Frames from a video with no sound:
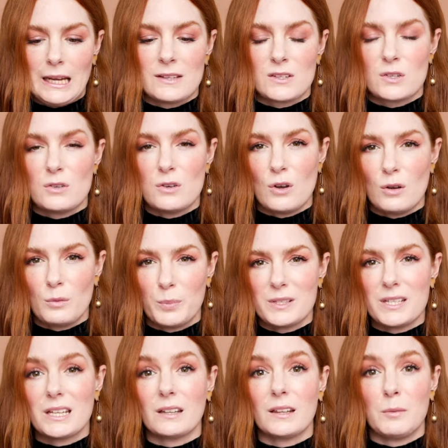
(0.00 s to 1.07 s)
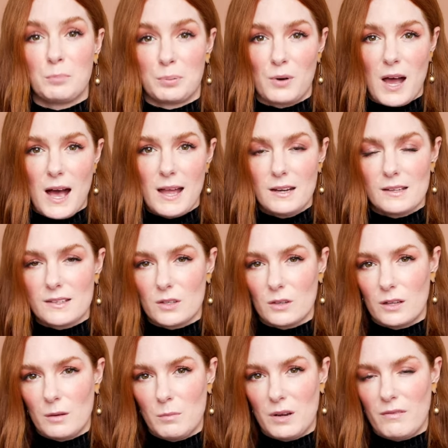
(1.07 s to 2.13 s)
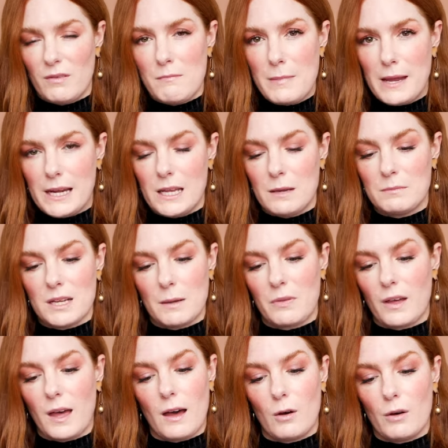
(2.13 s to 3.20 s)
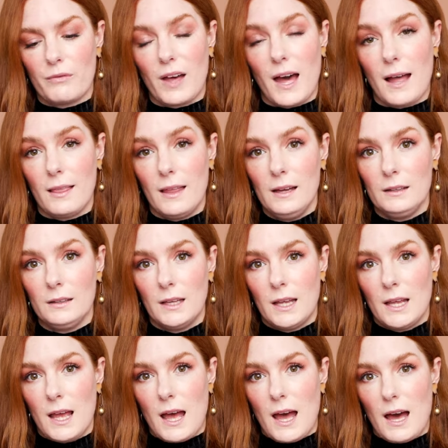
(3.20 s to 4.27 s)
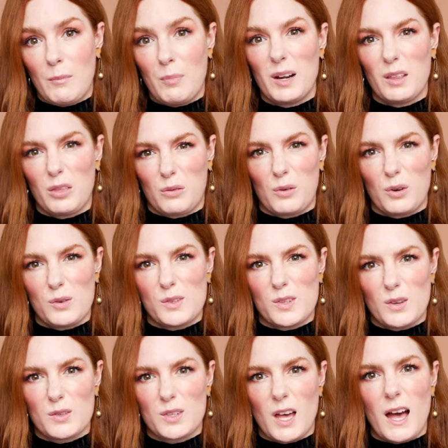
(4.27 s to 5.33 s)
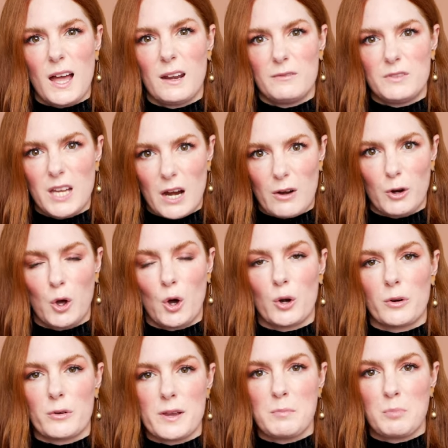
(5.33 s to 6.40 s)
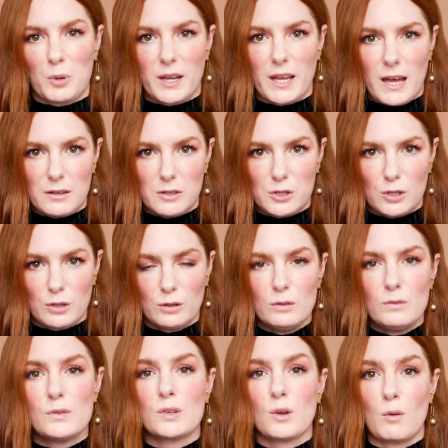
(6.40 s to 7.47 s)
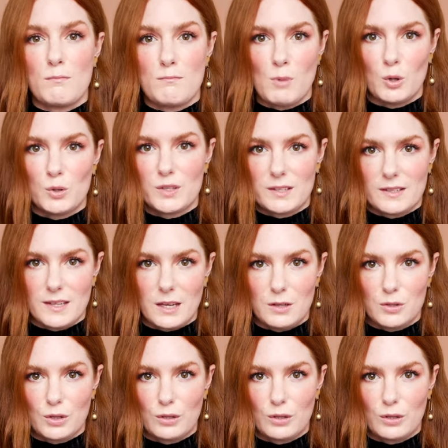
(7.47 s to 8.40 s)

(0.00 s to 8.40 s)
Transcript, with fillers: It's not particularly bright, it's still in a bit of a medium depth of colour, uh, but it throws those kind of terracotta brick undertones on most skin